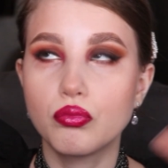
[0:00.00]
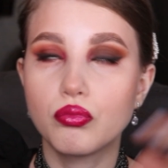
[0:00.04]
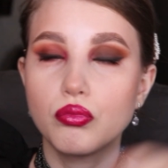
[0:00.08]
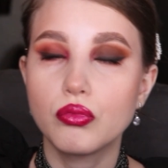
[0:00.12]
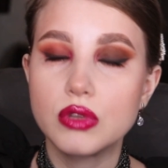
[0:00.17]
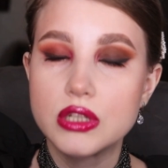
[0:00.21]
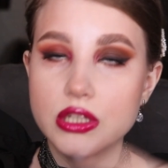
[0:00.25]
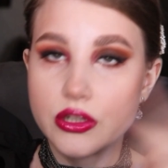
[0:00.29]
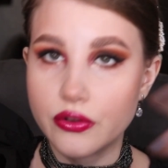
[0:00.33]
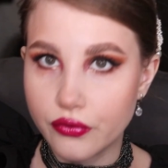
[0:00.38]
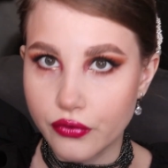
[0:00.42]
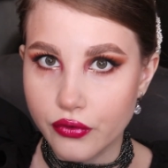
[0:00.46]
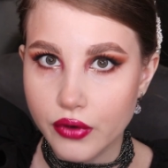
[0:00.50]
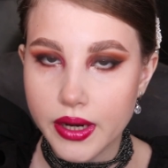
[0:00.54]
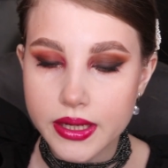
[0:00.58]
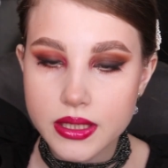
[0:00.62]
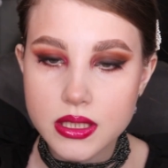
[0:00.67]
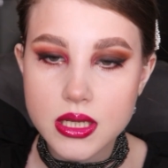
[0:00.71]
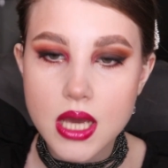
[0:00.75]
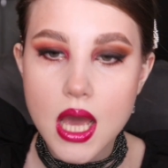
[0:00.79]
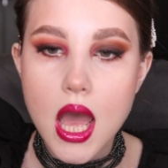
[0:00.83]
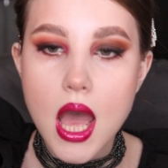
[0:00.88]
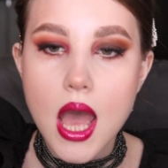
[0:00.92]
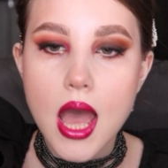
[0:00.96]

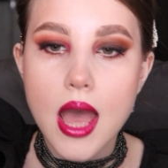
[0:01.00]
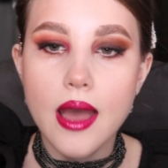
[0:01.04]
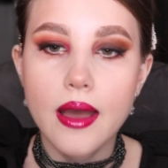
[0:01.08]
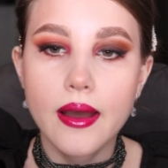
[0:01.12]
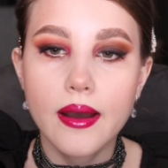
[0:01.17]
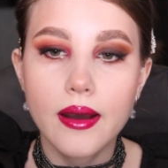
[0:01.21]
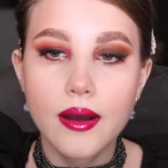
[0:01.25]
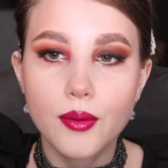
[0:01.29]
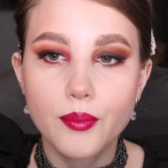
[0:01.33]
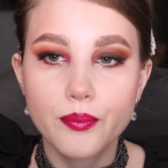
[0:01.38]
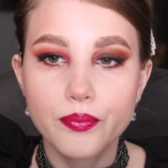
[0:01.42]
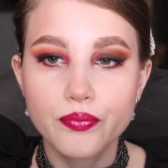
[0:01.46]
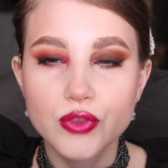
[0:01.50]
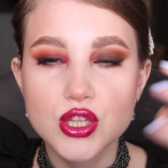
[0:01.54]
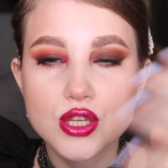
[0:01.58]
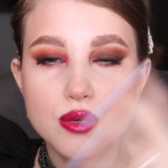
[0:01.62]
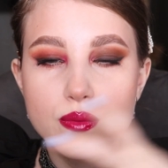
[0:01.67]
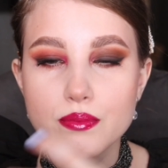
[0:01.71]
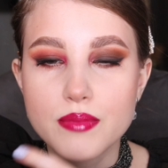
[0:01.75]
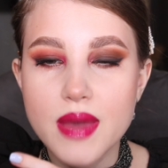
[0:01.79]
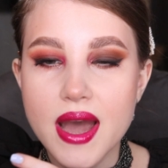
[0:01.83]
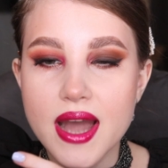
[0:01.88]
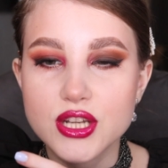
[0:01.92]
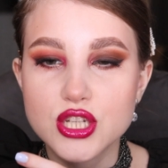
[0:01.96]
different to
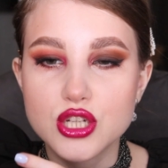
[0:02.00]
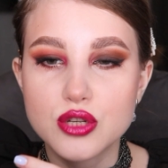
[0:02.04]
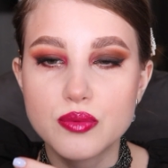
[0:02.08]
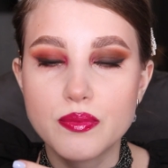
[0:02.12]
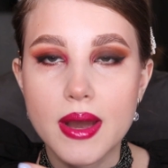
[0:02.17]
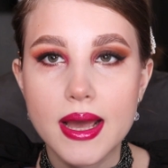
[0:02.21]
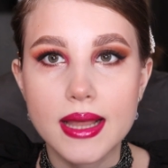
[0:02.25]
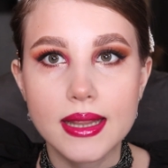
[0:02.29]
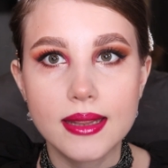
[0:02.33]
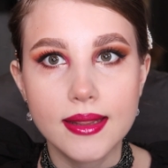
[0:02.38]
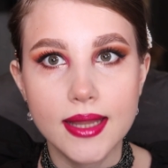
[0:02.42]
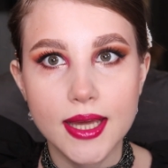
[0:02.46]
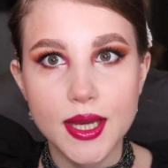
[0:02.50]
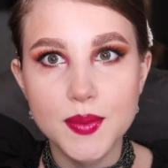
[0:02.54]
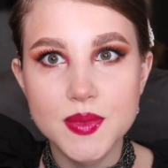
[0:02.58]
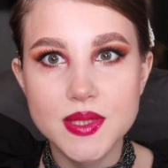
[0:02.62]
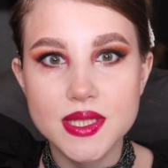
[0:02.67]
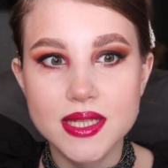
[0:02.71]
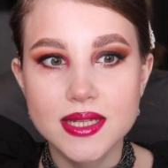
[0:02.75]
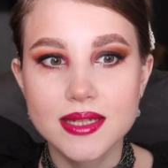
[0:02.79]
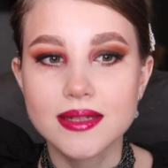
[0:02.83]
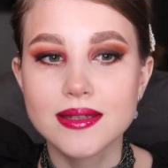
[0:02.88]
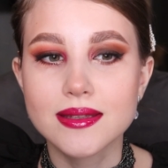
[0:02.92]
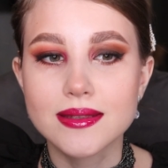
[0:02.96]
match my
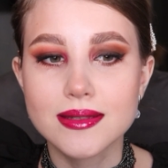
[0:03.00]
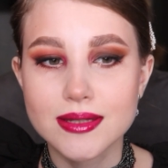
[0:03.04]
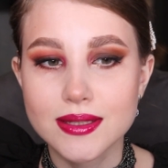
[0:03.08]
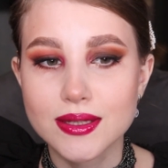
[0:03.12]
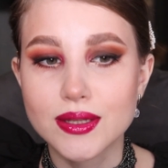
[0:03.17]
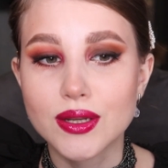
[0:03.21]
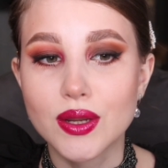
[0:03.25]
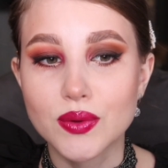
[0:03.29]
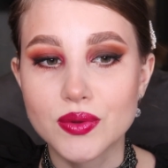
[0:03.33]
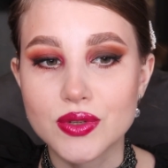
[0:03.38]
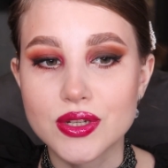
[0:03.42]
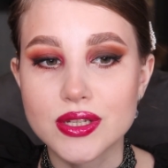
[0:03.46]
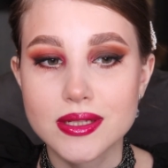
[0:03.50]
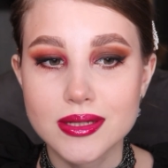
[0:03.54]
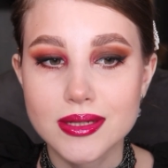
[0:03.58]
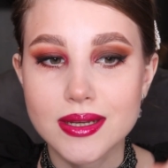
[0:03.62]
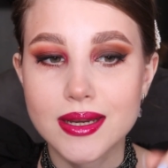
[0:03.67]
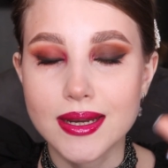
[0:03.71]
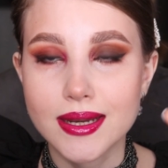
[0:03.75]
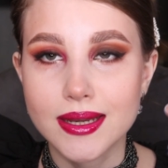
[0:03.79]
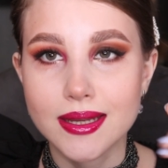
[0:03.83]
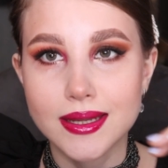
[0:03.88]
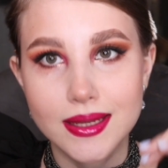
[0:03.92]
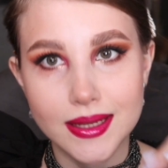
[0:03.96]
lips, because, you know, just
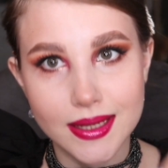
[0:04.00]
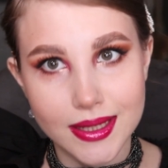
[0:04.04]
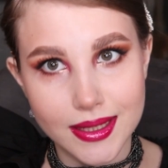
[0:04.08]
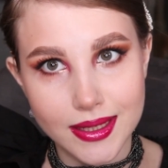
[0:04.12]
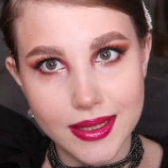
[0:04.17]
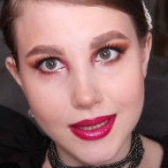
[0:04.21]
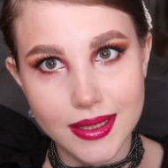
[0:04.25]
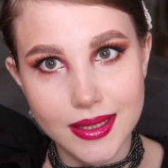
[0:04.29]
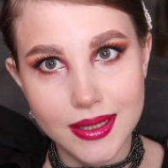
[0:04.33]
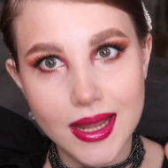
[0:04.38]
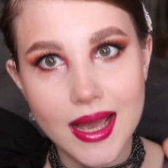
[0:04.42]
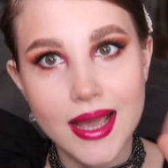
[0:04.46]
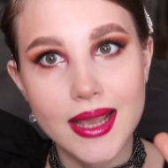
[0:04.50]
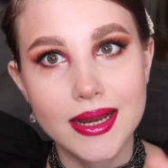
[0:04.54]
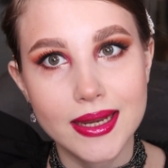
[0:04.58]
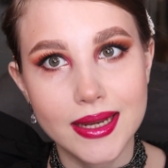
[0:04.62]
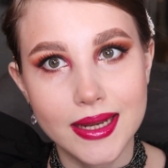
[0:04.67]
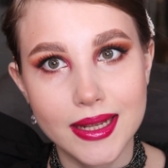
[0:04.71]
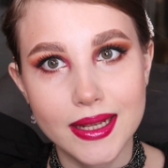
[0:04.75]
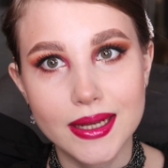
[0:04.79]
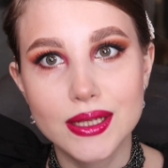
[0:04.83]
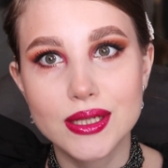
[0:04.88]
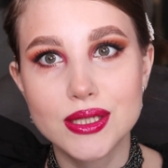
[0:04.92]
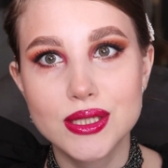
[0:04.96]
I
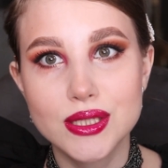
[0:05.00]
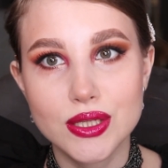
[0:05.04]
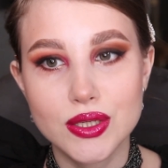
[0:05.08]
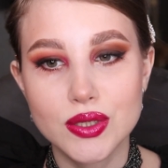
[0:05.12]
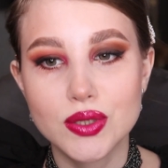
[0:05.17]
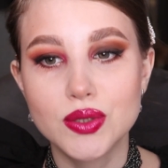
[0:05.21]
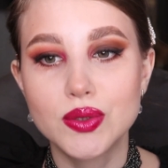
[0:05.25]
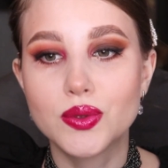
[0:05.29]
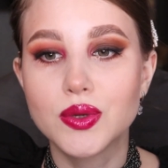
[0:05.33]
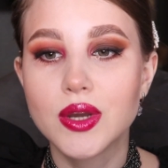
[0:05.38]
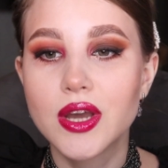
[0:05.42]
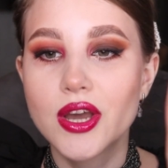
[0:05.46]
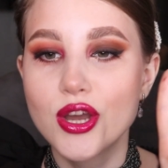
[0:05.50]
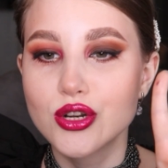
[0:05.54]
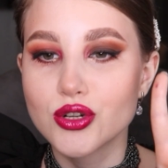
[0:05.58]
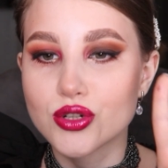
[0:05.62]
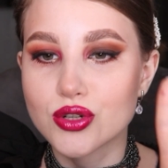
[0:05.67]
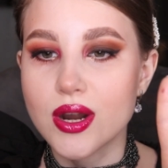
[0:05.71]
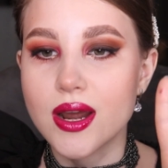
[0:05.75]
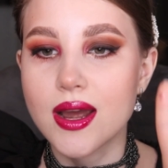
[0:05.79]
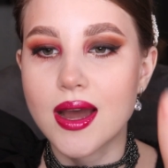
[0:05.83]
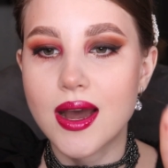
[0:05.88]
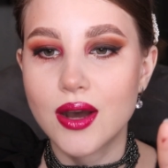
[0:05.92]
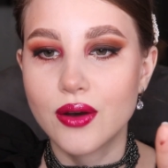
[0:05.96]
needed to
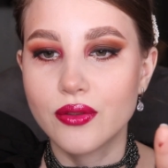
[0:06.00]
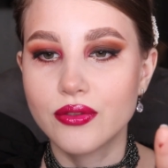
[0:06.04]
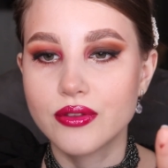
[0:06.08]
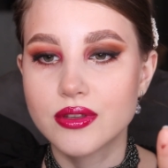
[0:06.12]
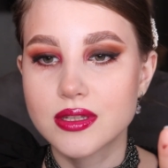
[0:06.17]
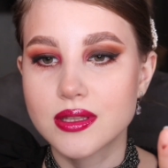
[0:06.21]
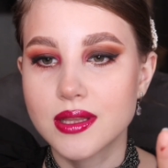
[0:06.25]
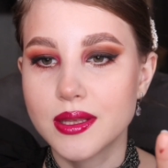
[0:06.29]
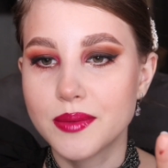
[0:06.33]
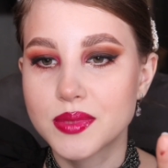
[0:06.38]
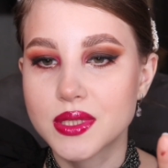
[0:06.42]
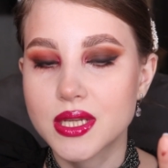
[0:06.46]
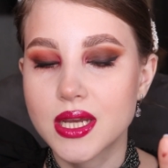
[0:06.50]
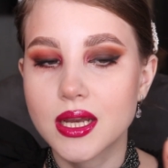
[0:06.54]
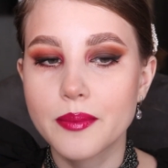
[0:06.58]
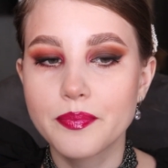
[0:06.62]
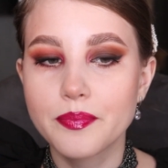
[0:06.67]
try out this lipstick.